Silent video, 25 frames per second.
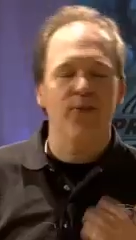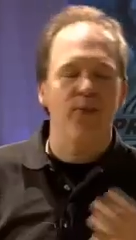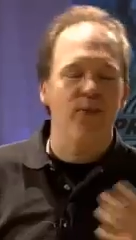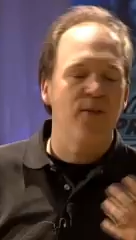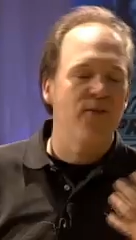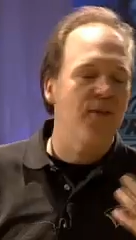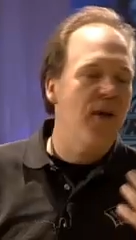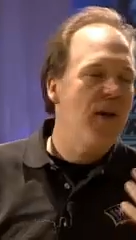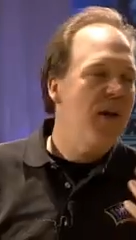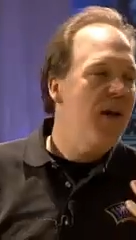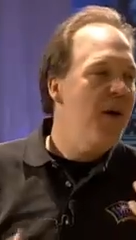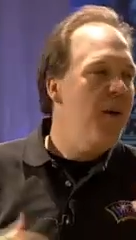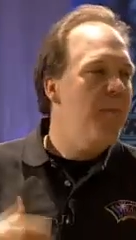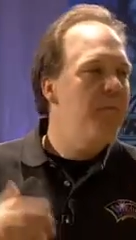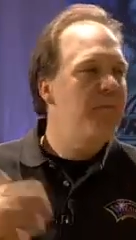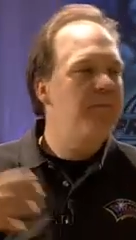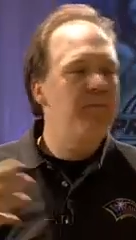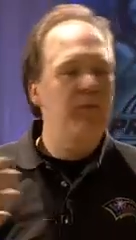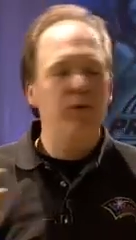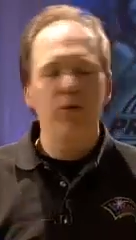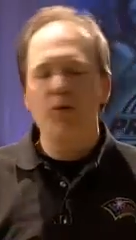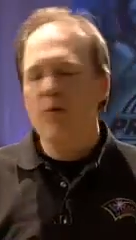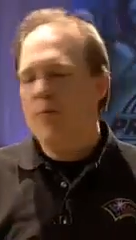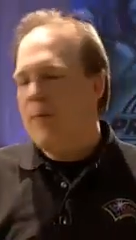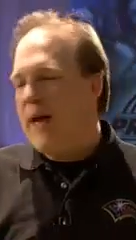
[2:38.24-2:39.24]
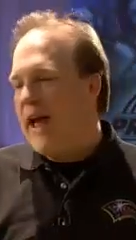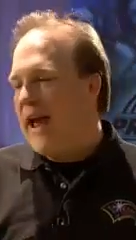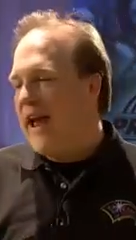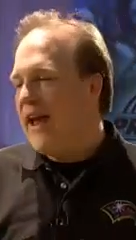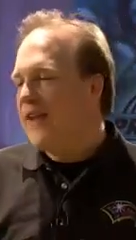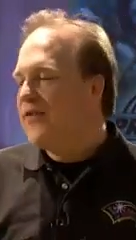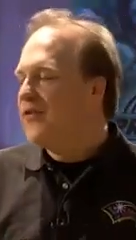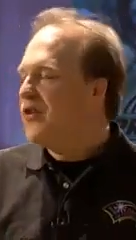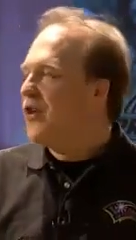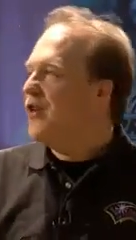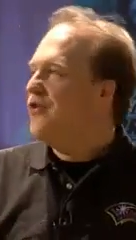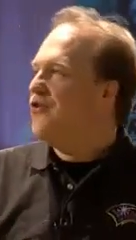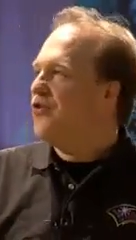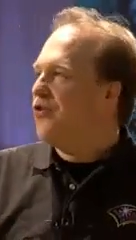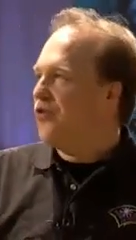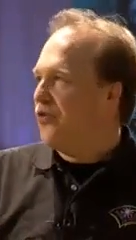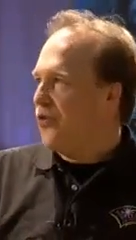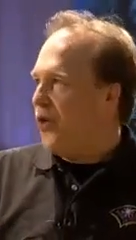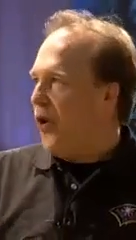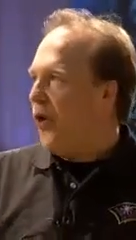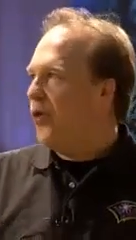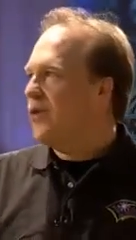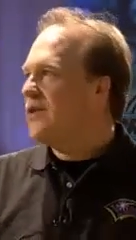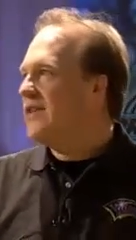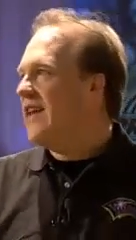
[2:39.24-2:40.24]
sort of blue-based
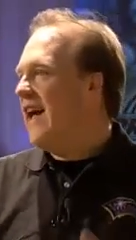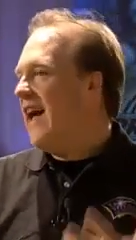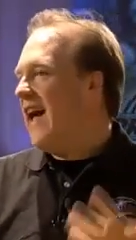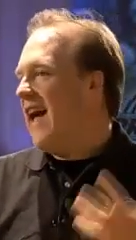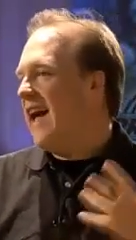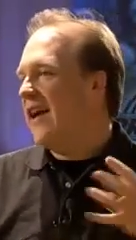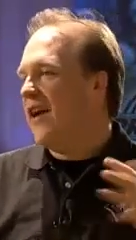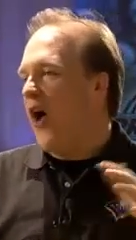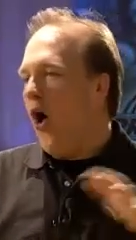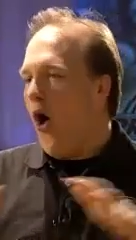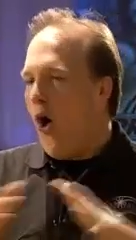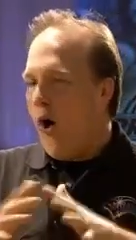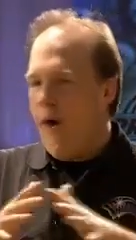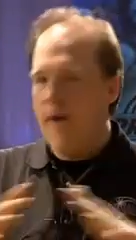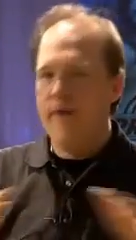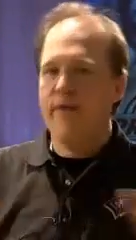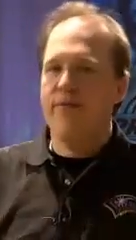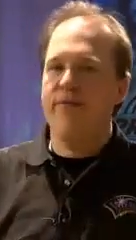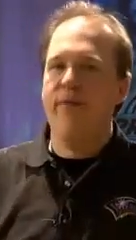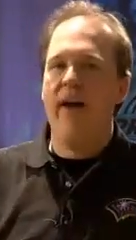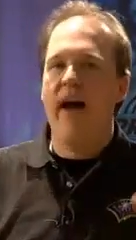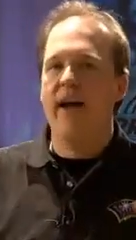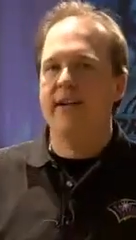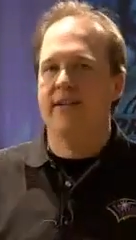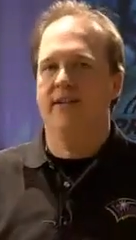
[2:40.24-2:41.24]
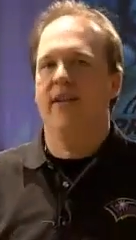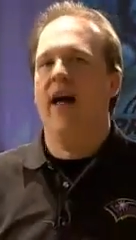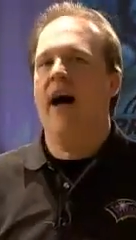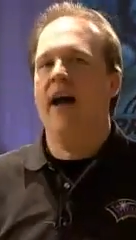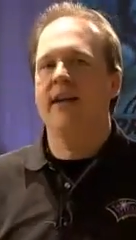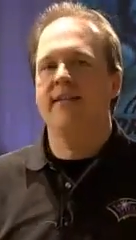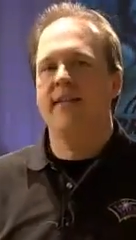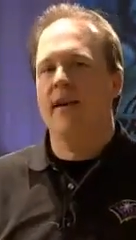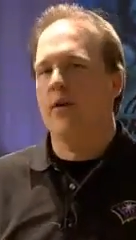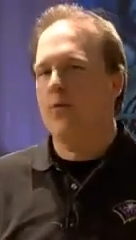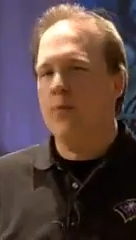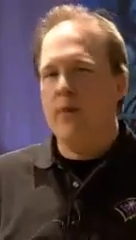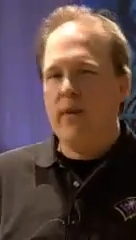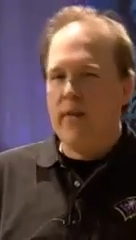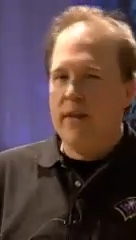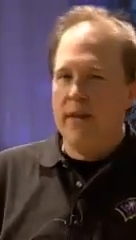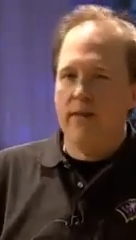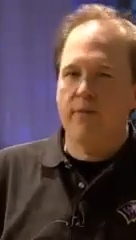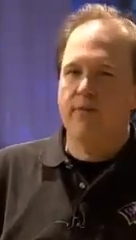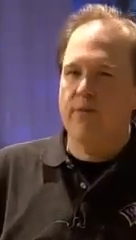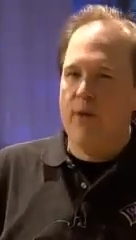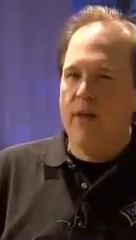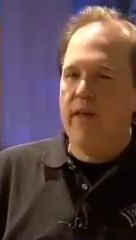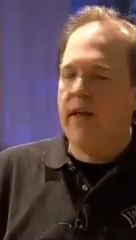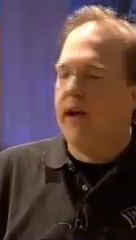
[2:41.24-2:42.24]
control deck, artifact lock deck. Really,
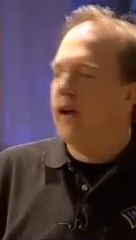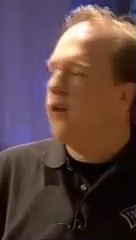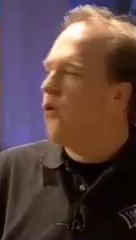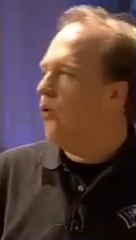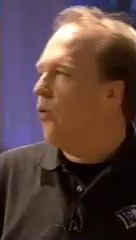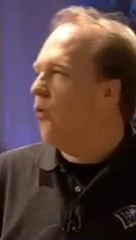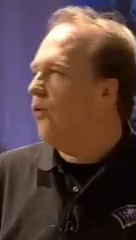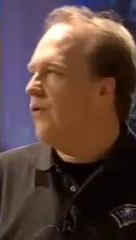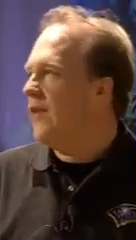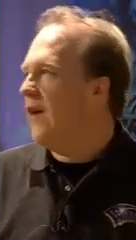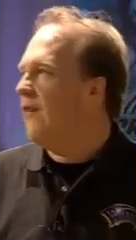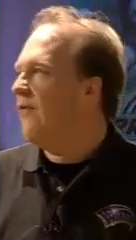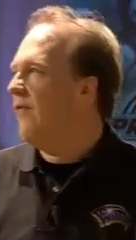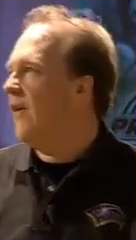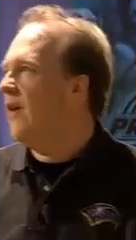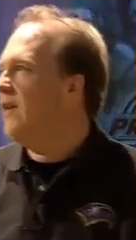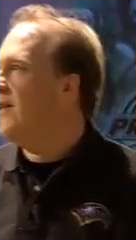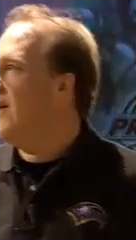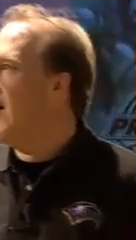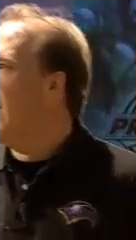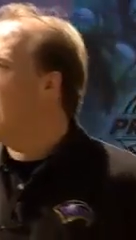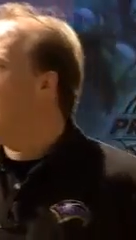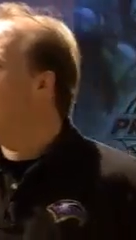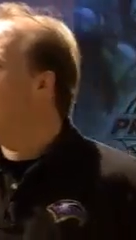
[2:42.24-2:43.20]
really a cool, fun deck.